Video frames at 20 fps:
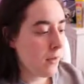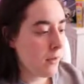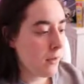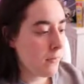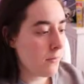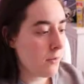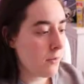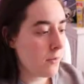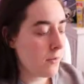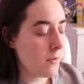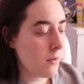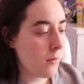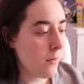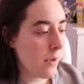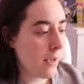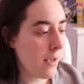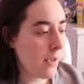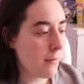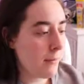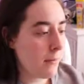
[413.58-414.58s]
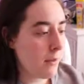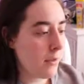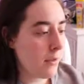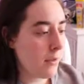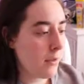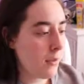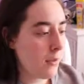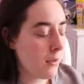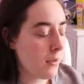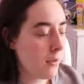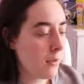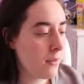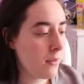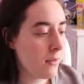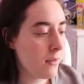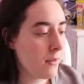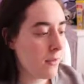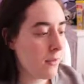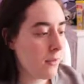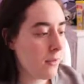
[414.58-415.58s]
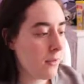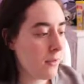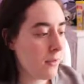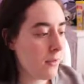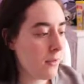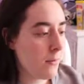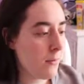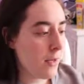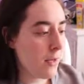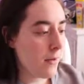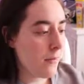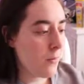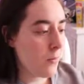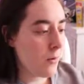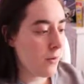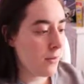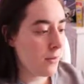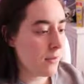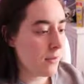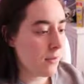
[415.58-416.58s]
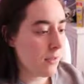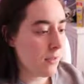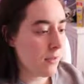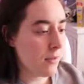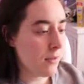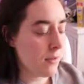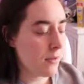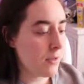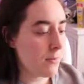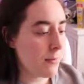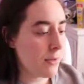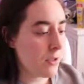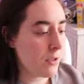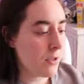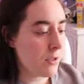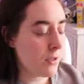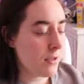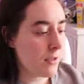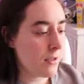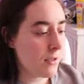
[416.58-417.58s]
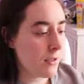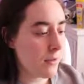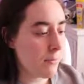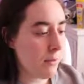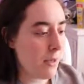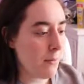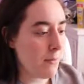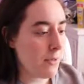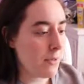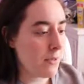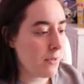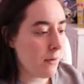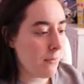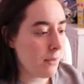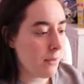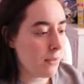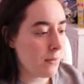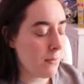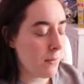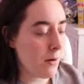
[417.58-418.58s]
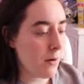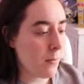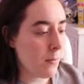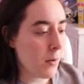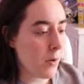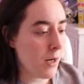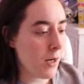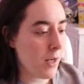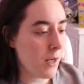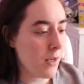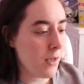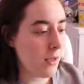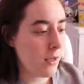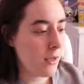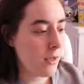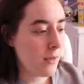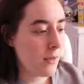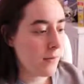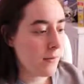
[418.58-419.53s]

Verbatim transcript: I'm just so happy that we have one skill, especially since the baby's coming tomorrow morning.